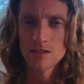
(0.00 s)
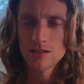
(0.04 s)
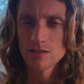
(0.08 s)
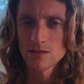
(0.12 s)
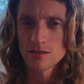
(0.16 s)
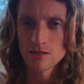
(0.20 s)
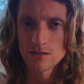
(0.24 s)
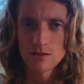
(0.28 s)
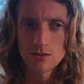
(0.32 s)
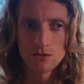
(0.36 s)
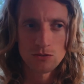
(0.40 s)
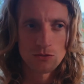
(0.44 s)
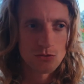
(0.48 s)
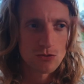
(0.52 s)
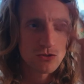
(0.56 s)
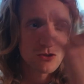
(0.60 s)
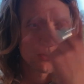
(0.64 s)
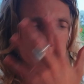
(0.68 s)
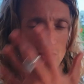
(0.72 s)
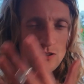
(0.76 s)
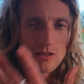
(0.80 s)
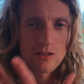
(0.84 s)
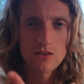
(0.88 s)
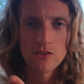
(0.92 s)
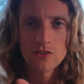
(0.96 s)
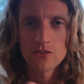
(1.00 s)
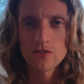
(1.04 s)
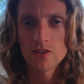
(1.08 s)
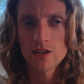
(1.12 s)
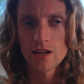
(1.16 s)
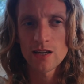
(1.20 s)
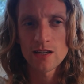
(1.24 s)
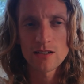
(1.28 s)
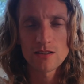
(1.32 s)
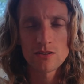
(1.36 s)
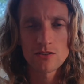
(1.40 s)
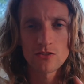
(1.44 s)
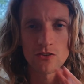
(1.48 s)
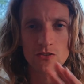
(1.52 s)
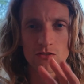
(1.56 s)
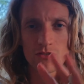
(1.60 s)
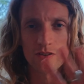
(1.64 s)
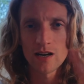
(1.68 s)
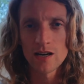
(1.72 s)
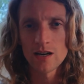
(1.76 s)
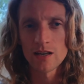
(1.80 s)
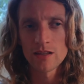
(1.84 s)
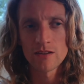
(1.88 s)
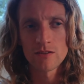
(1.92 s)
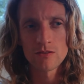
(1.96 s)
delusional cycles of
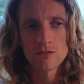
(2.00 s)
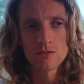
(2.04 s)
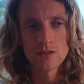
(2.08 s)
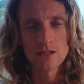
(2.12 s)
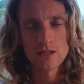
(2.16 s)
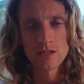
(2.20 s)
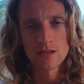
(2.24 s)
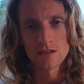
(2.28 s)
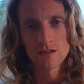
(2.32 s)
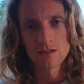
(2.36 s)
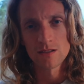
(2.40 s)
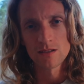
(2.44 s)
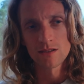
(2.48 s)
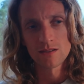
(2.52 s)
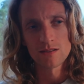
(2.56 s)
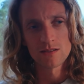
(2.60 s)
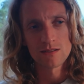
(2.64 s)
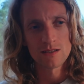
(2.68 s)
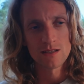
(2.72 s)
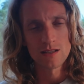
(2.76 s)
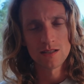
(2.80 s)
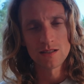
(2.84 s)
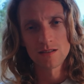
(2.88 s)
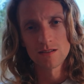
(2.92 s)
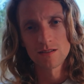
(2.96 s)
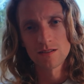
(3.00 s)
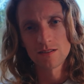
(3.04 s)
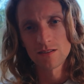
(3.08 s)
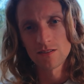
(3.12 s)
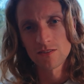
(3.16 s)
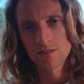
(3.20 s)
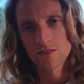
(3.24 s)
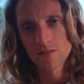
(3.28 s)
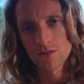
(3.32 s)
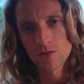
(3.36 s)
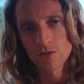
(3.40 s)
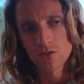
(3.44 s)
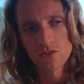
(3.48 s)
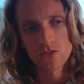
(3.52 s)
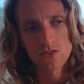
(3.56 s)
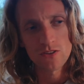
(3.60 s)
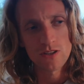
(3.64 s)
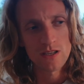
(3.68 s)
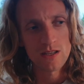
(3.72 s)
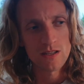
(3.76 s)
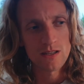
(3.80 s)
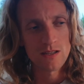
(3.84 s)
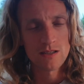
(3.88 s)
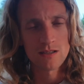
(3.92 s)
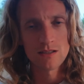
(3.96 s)
othering and
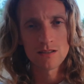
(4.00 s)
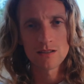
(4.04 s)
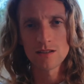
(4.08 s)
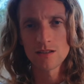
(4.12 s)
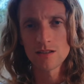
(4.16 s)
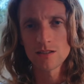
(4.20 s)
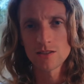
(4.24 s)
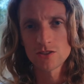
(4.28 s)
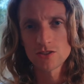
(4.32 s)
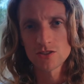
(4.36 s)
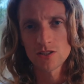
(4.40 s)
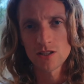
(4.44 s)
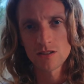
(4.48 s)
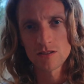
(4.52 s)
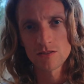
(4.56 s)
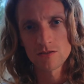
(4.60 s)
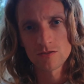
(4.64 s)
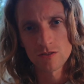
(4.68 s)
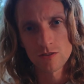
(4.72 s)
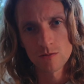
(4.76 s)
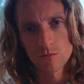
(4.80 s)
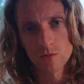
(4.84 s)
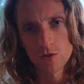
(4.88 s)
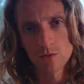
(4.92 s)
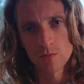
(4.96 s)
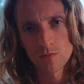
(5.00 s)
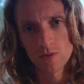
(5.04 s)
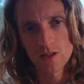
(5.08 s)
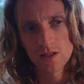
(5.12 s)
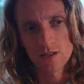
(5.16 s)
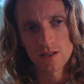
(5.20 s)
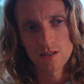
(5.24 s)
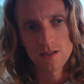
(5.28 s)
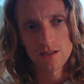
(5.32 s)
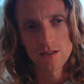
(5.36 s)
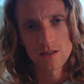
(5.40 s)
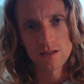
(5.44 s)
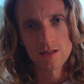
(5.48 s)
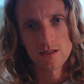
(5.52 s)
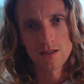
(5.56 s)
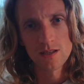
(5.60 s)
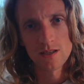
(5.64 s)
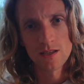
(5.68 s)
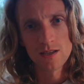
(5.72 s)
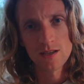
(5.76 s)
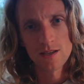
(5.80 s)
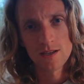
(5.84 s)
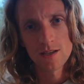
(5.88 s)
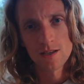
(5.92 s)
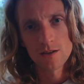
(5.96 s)
dissociating each other from humanity,
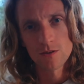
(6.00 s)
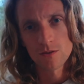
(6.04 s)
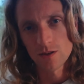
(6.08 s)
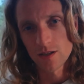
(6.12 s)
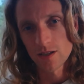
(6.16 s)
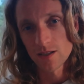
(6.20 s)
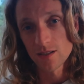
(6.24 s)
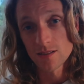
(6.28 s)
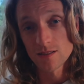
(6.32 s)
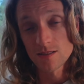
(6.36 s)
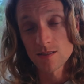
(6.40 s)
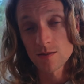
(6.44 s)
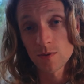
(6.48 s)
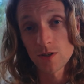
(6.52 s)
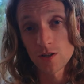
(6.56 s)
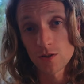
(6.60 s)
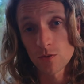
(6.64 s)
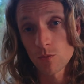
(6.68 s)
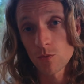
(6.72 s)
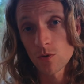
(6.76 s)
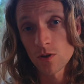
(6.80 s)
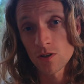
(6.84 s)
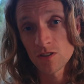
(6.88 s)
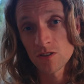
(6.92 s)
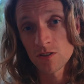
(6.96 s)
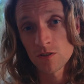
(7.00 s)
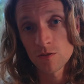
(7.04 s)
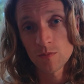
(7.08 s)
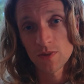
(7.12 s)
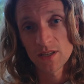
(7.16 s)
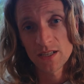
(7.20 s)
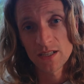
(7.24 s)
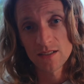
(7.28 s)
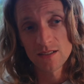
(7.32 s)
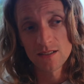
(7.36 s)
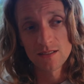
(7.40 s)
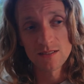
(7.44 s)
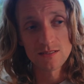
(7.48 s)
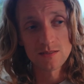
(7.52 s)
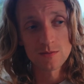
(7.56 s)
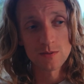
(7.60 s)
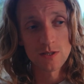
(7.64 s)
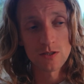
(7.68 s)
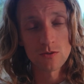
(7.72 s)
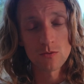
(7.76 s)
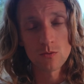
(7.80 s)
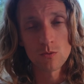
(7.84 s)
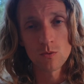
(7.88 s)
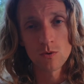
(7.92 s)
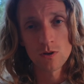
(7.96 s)
right? It's about one humanity. It's
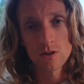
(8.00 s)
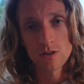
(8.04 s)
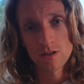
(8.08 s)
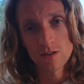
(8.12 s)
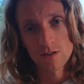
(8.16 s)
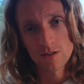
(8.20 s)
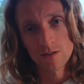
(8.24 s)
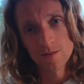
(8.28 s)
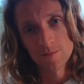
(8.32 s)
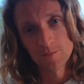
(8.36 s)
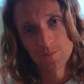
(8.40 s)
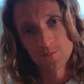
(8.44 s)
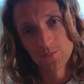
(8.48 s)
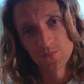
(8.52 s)
about one